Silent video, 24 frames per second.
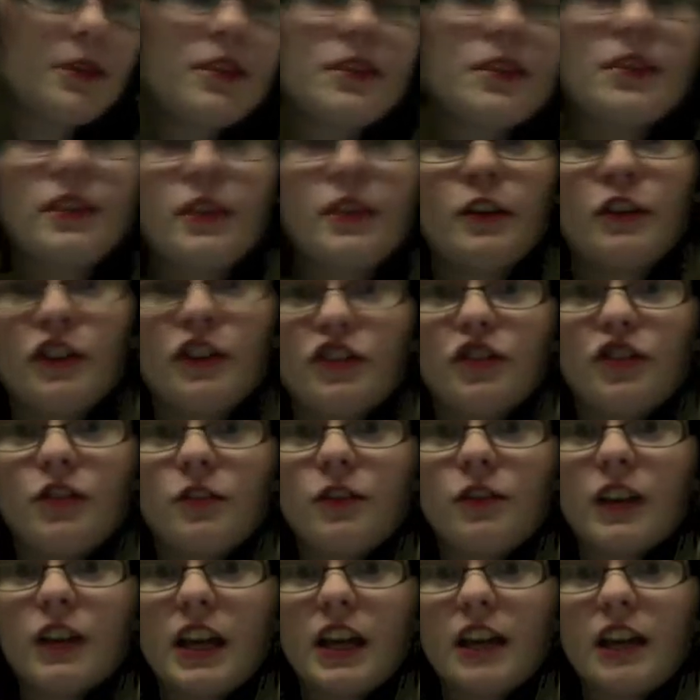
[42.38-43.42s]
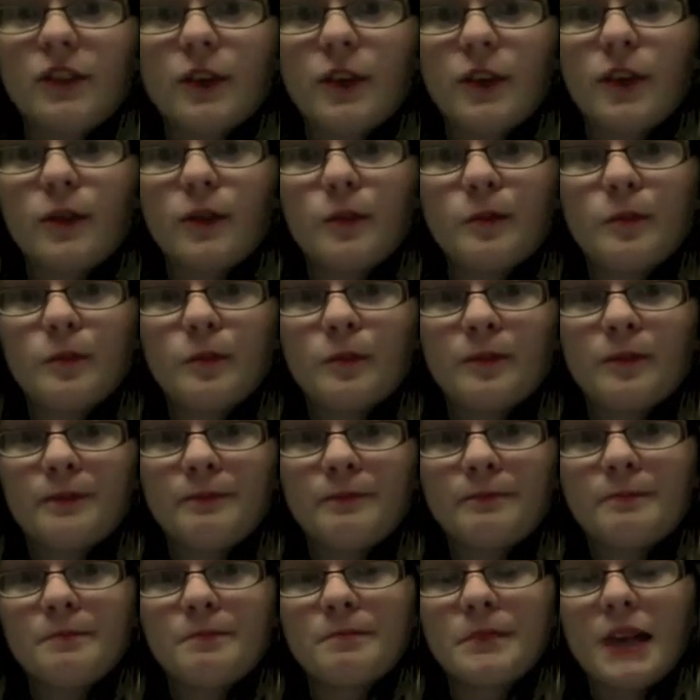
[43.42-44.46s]
um, this is the original flavor,
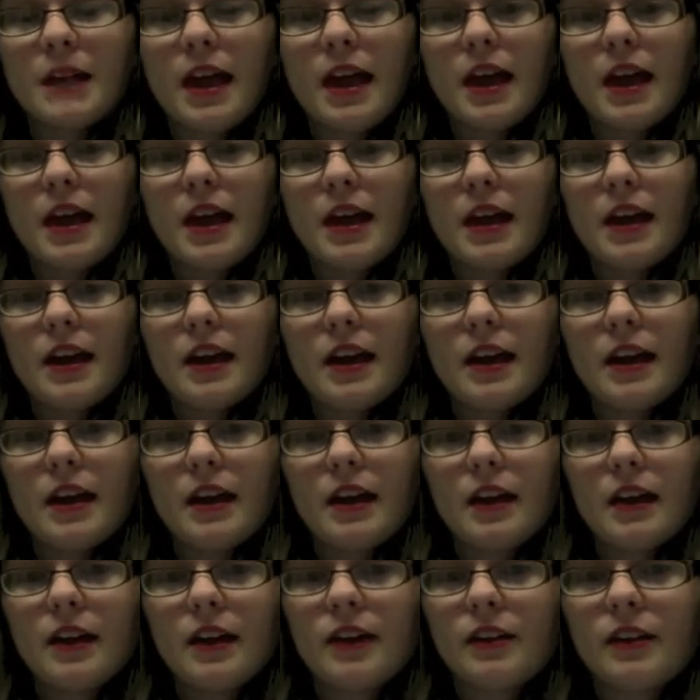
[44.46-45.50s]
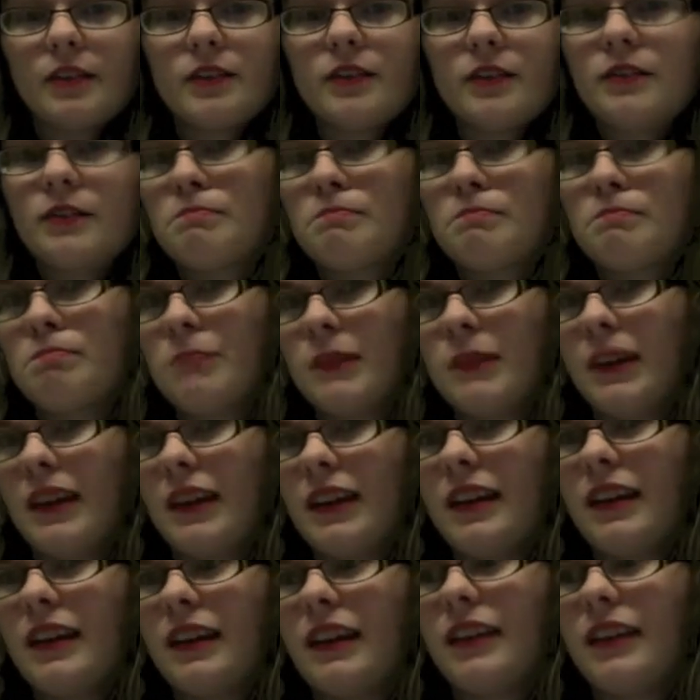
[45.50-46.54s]
and
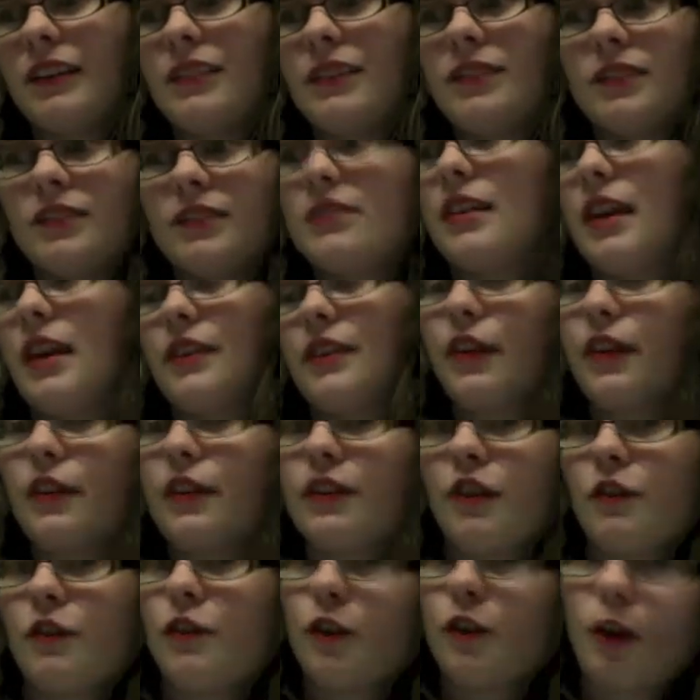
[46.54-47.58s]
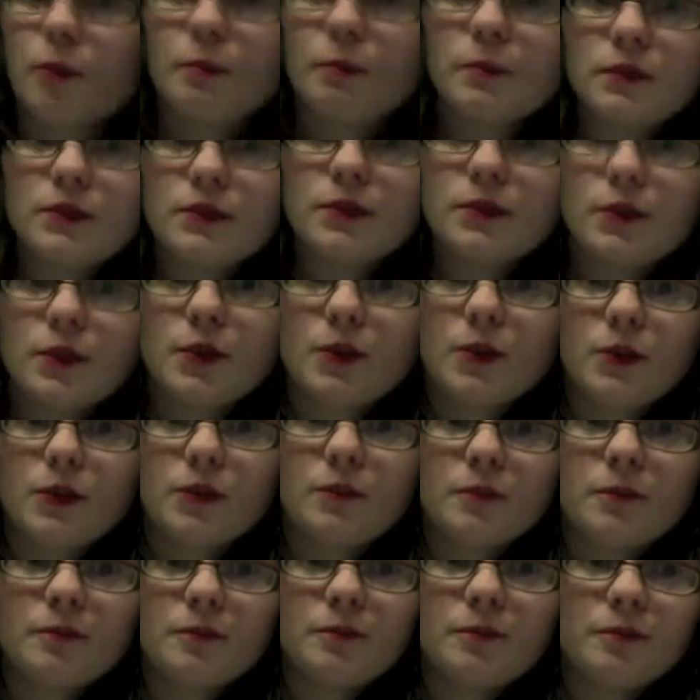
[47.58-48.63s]
it tastes like Seven Up.
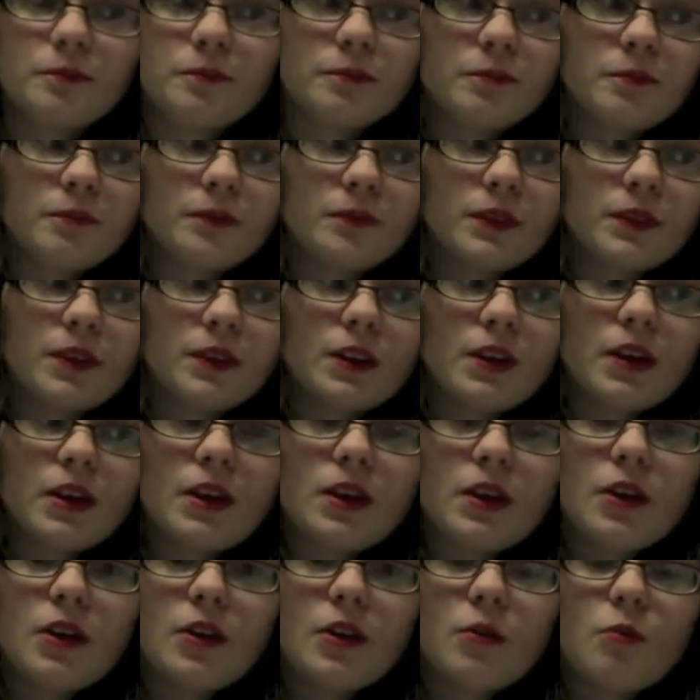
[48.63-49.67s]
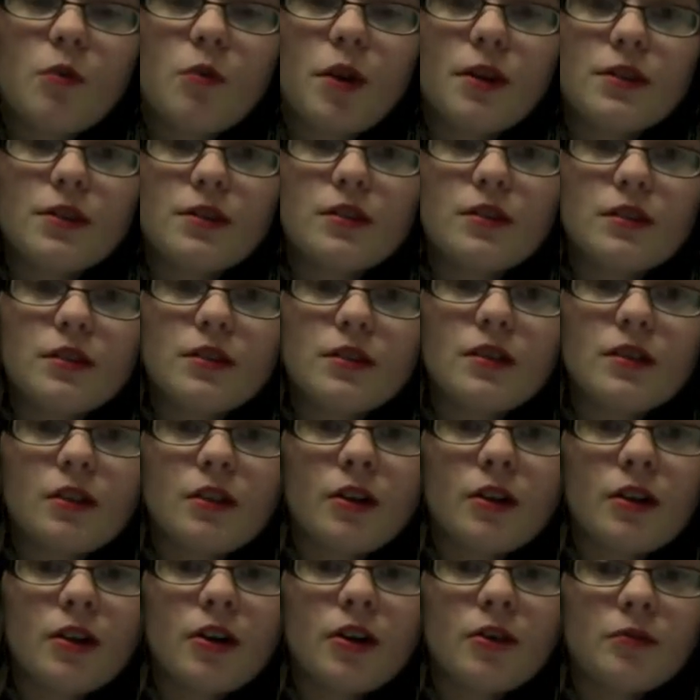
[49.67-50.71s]
So what
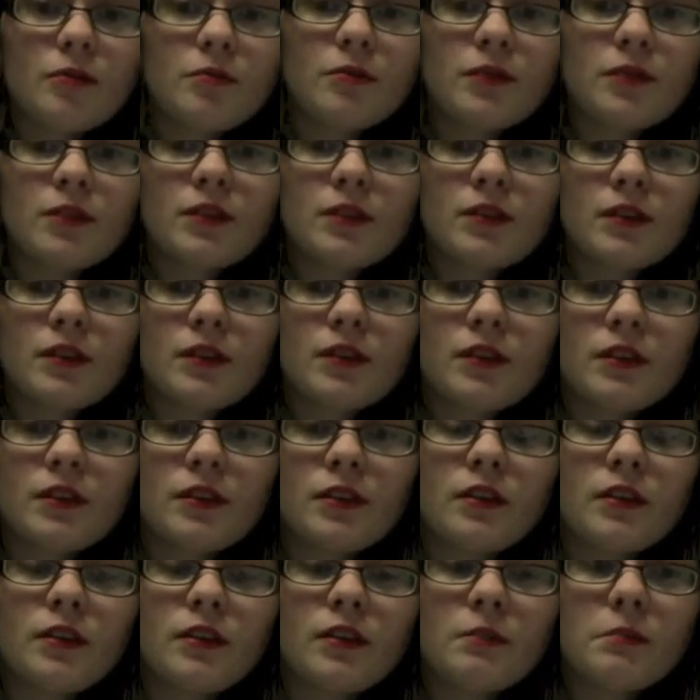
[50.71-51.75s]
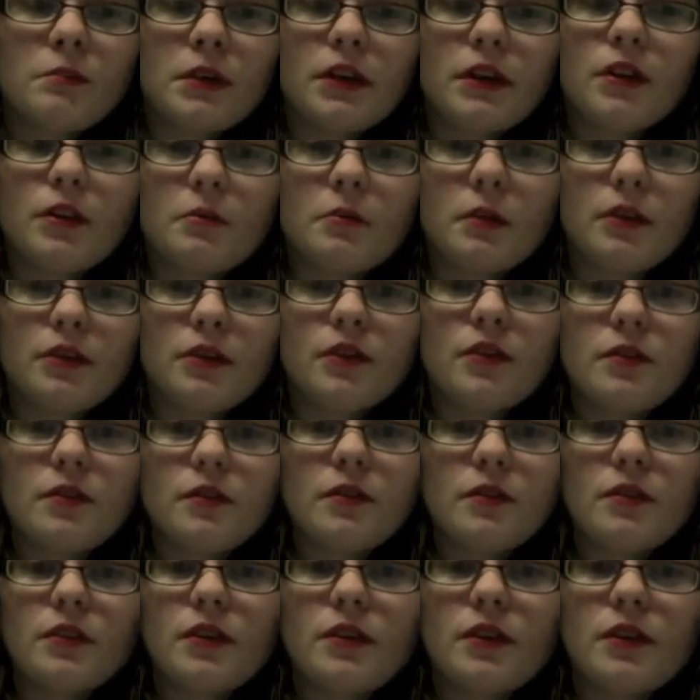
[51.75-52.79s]
um, the appeal
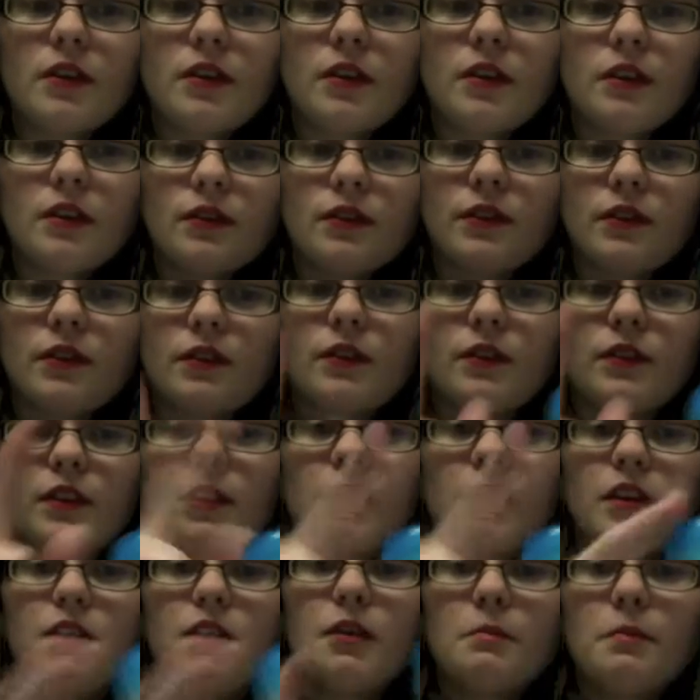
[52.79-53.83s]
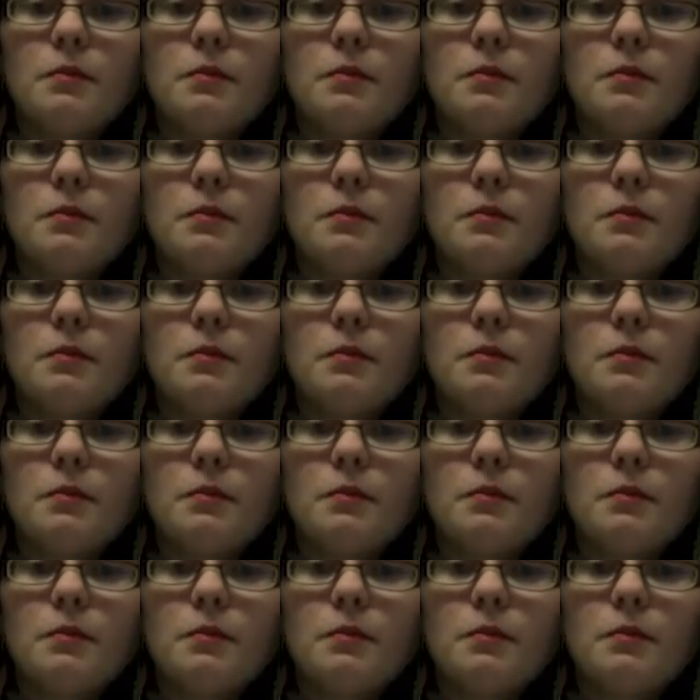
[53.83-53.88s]
about this is